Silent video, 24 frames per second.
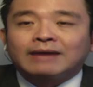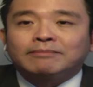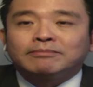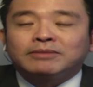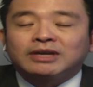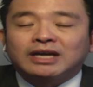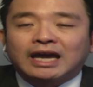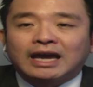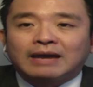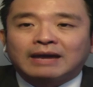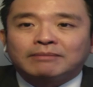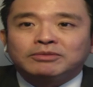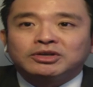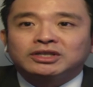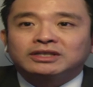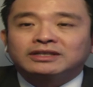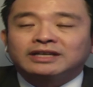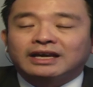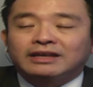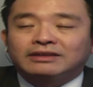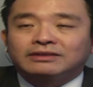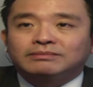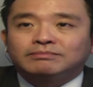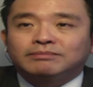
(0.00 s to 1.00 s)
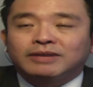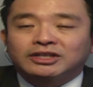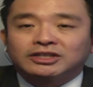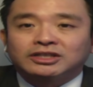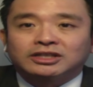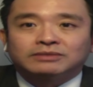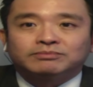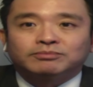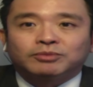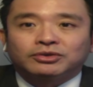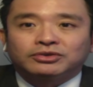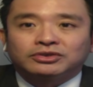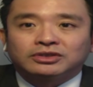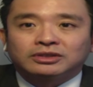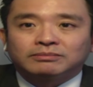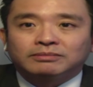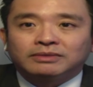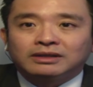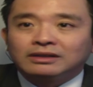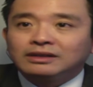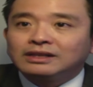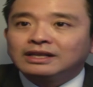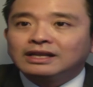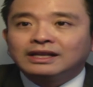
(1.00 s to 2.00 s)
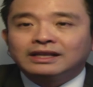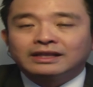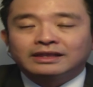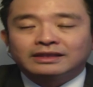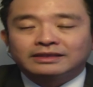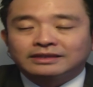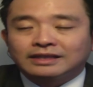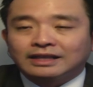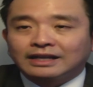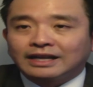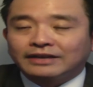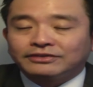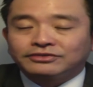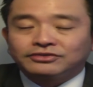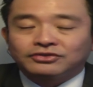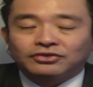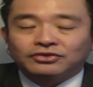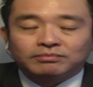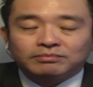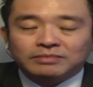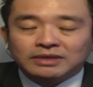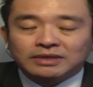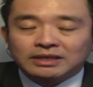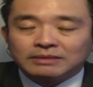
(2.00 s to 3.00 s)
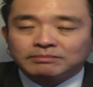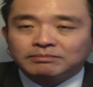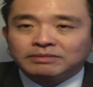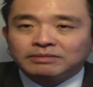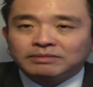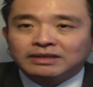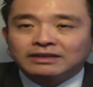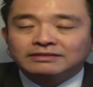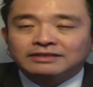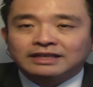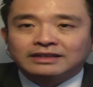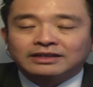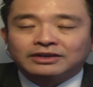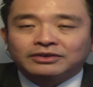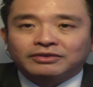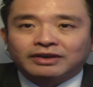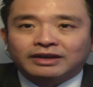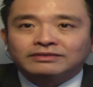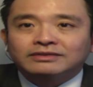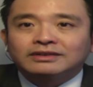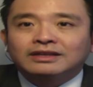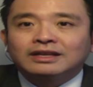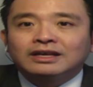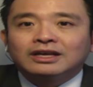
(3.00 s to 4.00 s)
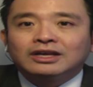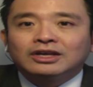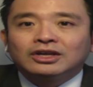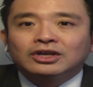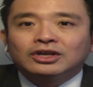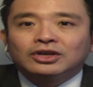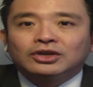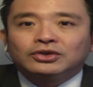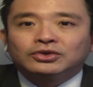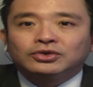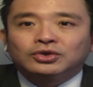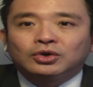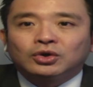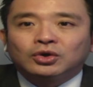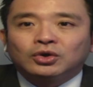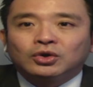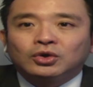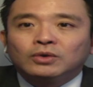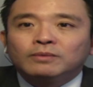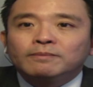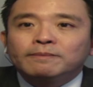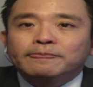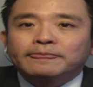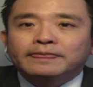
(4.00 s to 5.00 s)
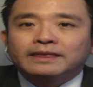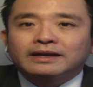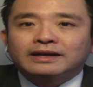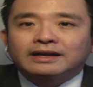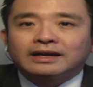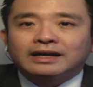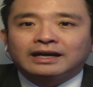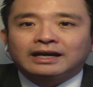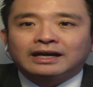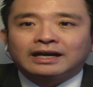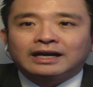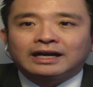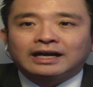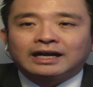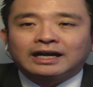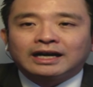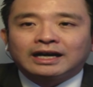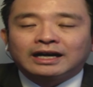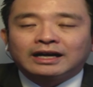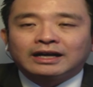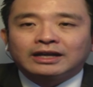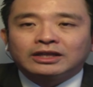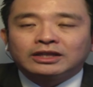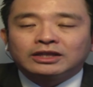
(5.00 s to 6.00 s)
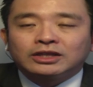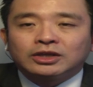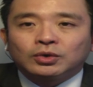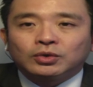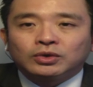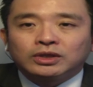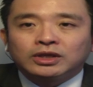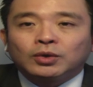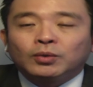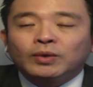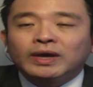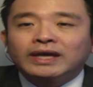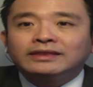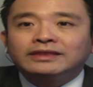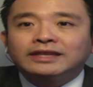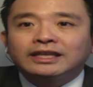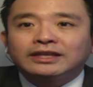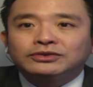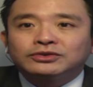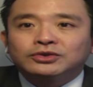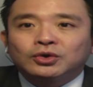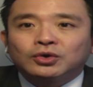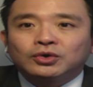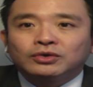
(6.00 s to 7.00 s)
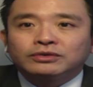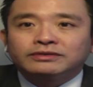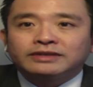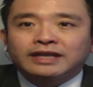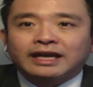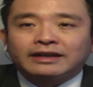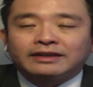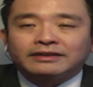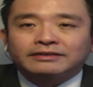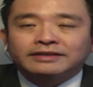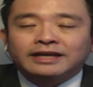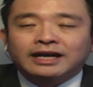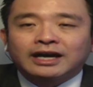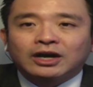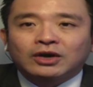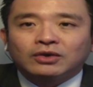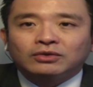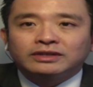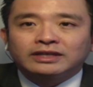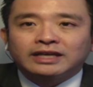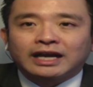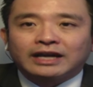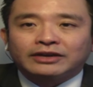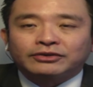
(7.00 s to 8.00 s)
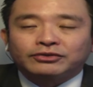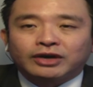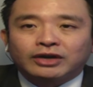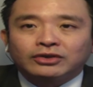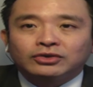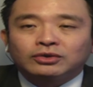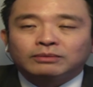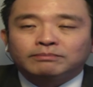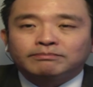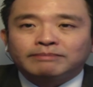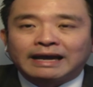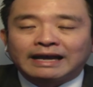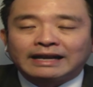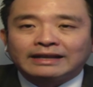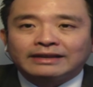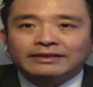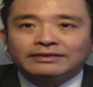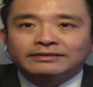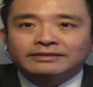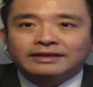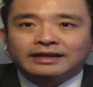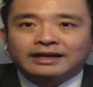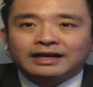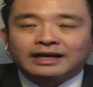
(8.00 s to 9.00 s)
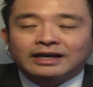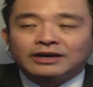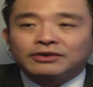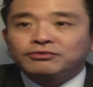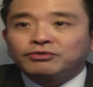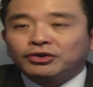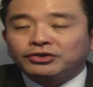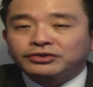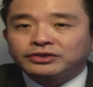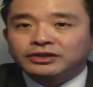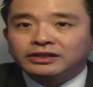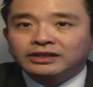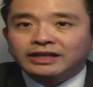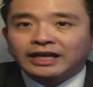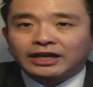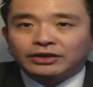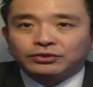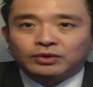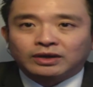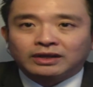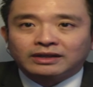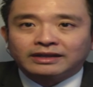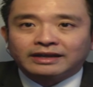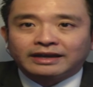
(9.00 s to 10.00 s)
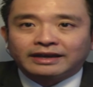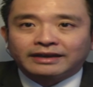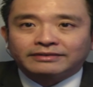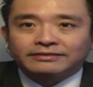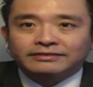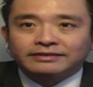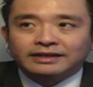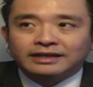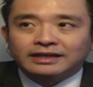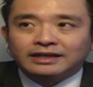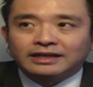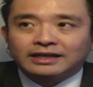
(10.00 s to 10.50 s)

emissions as much as possible, the price of reduce and the rest. So the way things go, that is how they are trying to balance fossil as well as